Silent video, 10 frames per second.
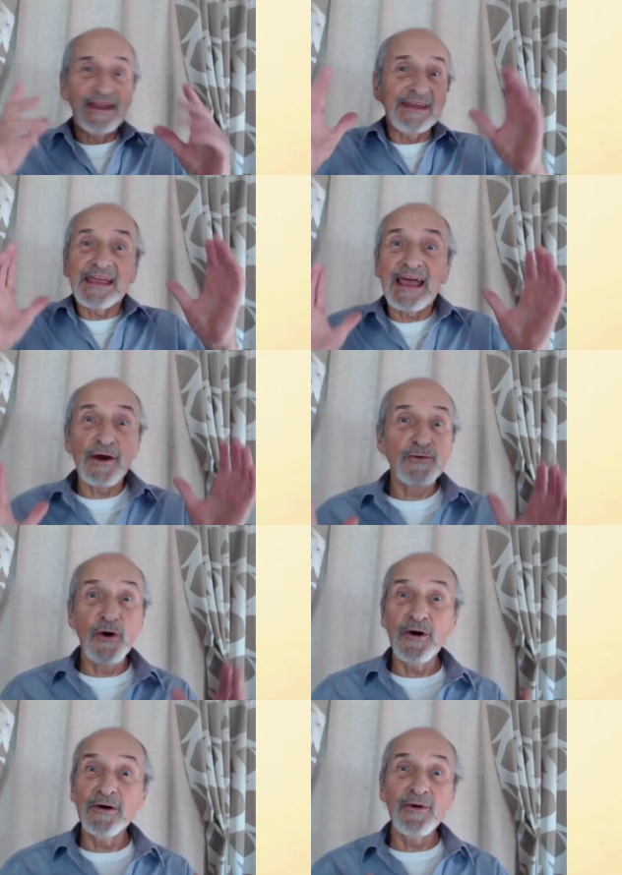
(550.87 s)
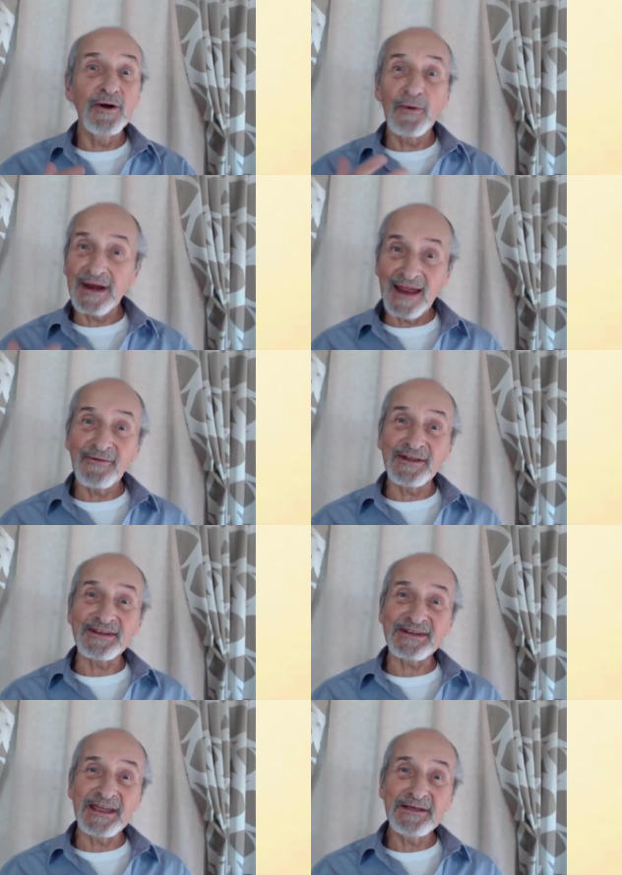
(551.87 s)
Did they get a room or whatever?
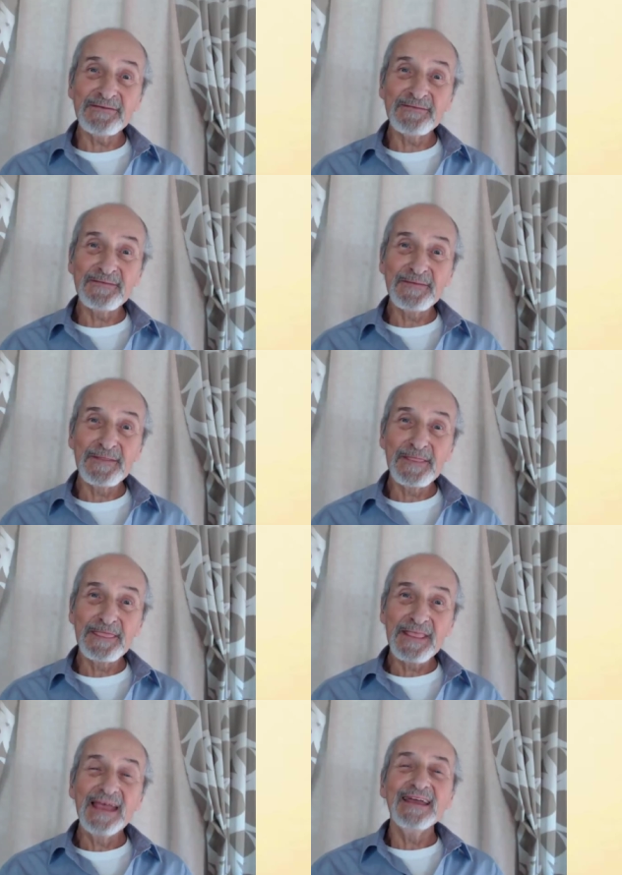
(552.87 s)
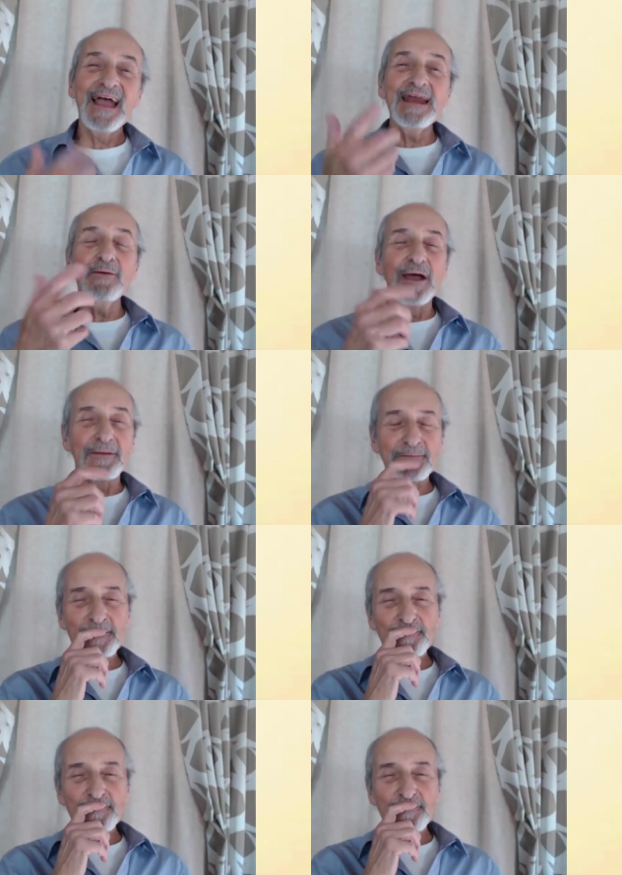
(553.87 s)
You see. Anyway,